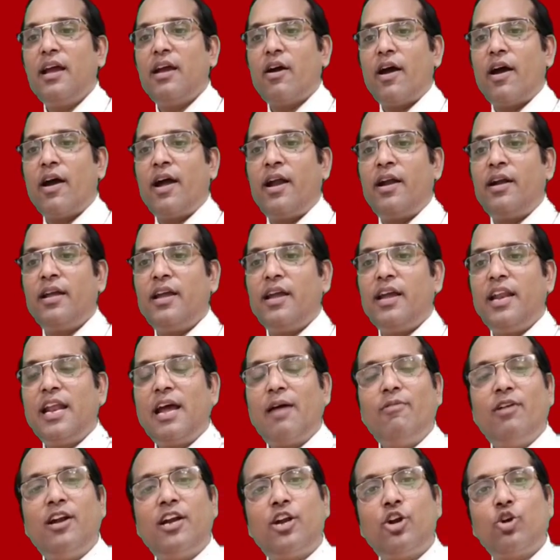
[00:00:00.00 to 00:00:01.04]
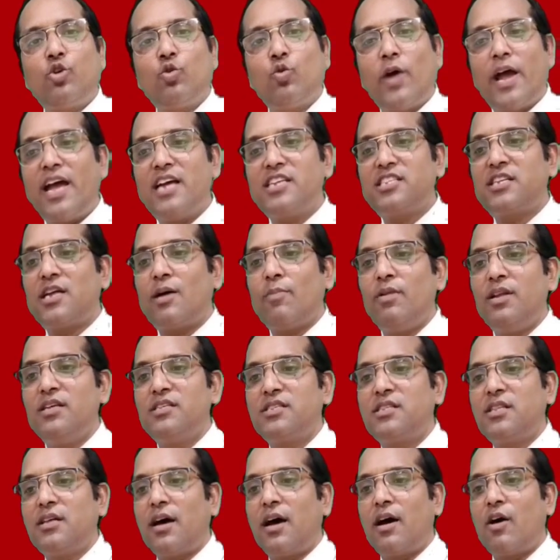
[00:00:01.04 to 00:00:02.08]
and inability to establish
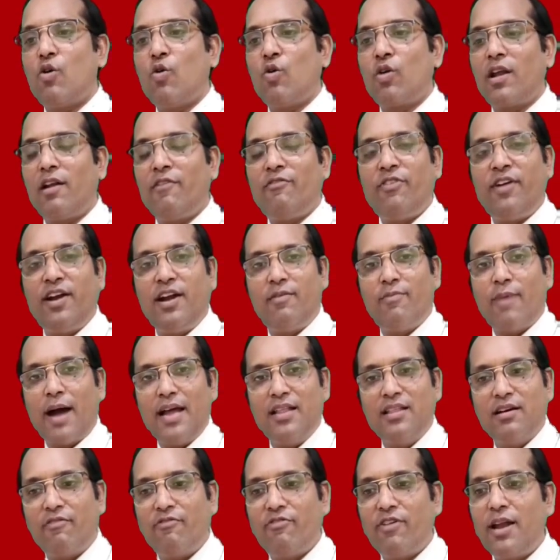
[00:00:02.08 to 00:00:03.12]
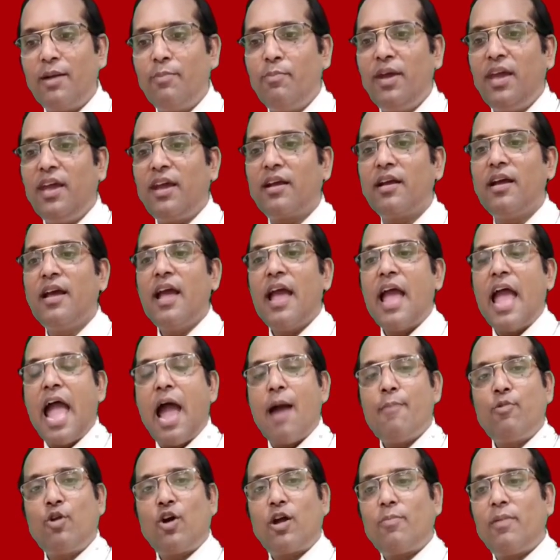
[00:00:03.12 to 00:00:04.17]
the oral fluid by the 1 week,
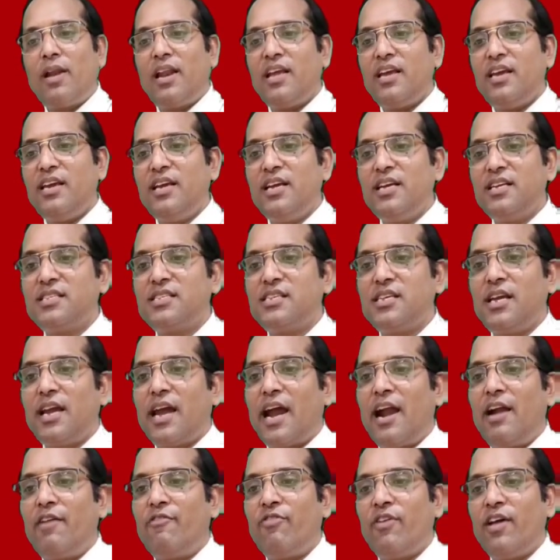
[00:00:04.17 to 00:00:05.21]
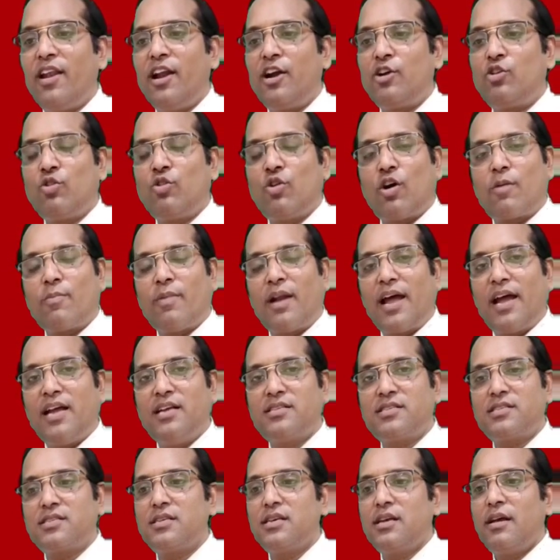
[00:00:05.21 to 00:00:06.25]
abnormal EEG and failure to
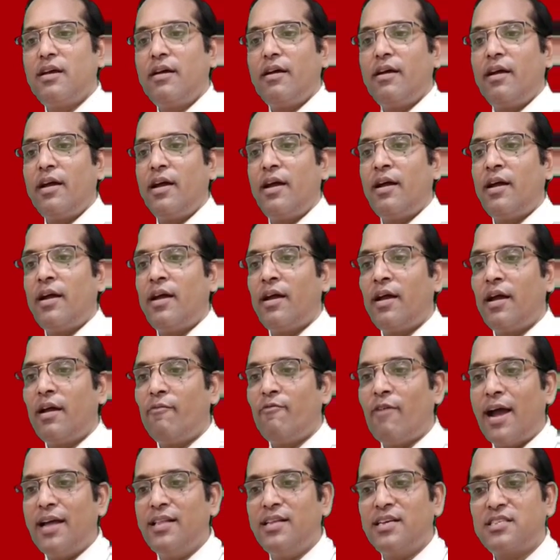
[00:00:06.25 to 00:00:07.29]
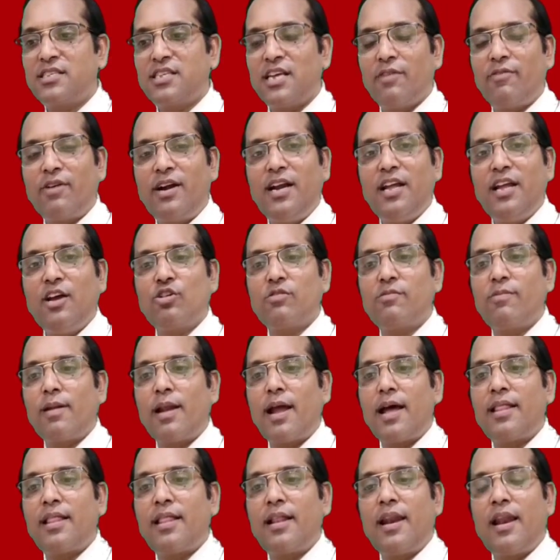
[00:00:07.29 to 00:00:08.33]
normalize by the 7 days
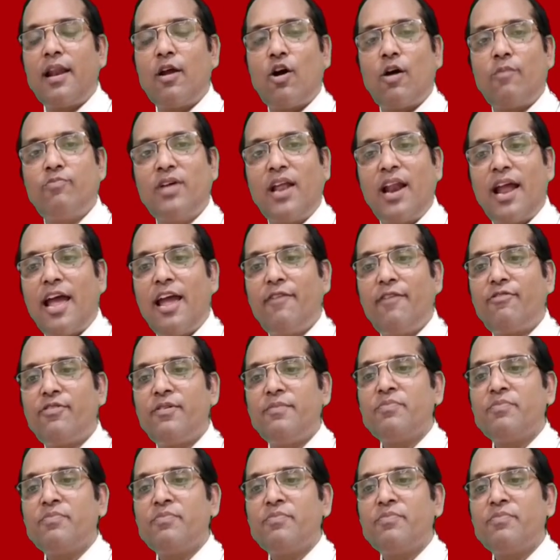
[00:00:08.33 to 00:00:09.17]
of the life,